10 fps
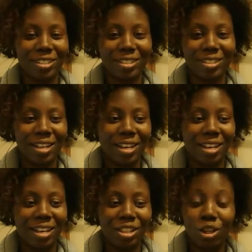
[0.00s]
is
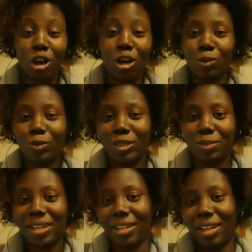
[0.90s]
the yarn was
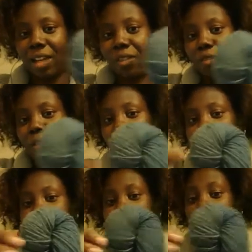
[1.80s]
made in
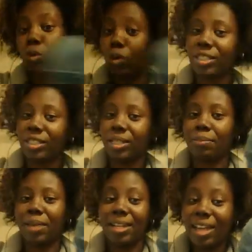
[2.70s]
was sourced and
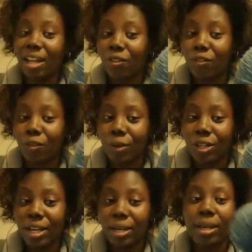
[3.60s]
made in
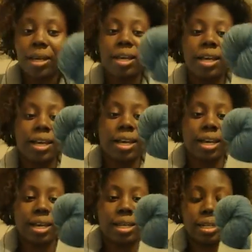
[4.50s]
California,
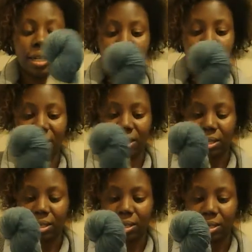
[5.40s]
and
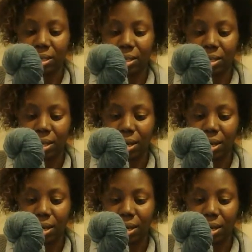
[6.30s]
the